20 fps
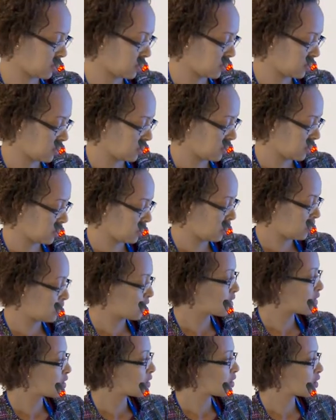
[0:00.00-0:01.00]

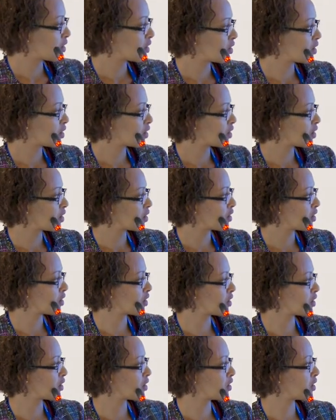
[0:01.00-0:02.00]

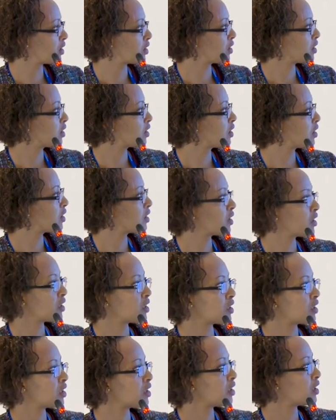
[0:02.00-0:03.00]

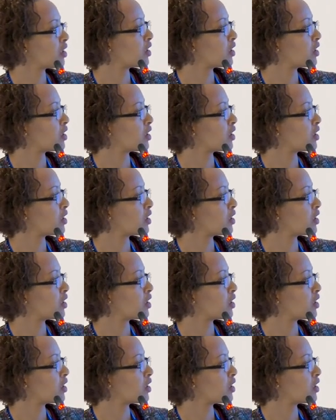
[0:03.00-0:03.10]
Nothing is said.